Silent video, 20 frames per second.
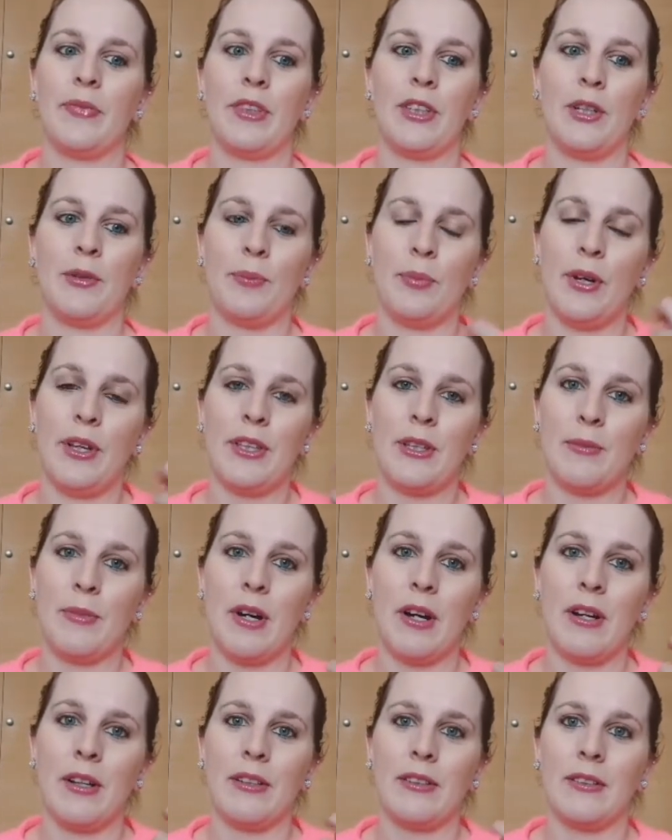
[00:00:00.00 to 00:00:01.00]
you put them
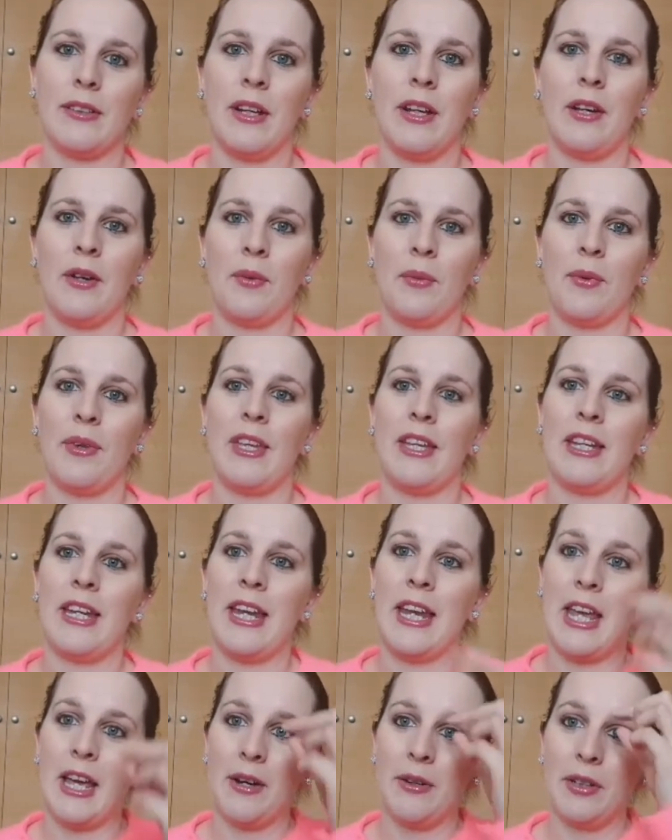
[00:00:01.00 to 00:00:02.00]
on within
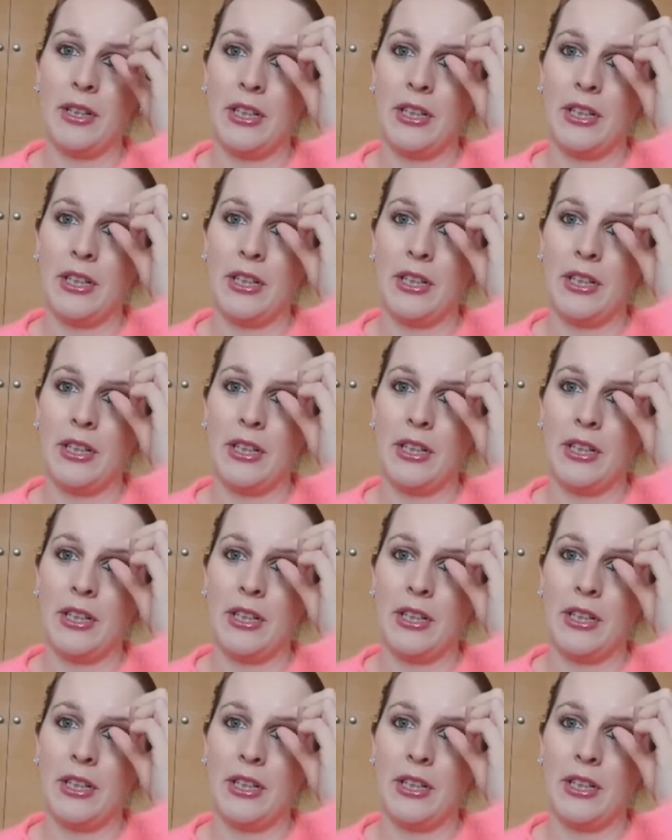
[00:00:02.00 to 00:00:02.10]
an hour